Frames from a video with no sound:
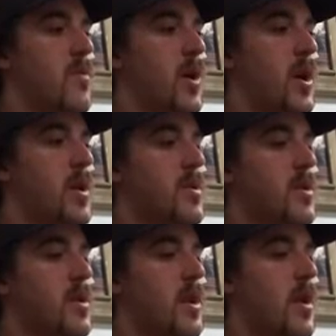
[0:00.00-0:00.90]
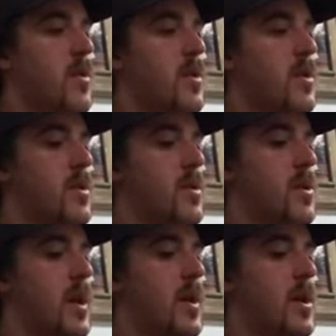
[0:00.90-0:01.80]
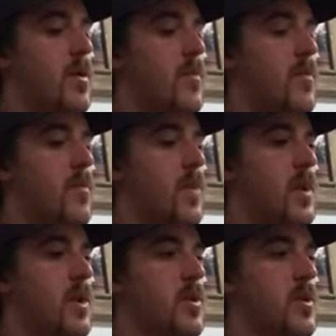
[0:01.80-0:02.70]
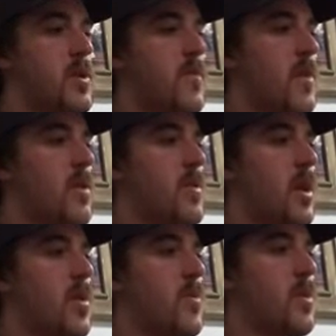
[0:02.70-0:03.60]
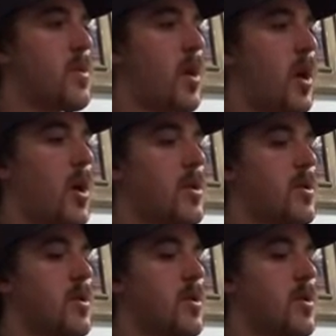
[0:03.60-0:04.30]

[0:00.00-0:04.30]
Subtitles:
pockets in it now, and I think I'm really starting to fall in love with the Hawk.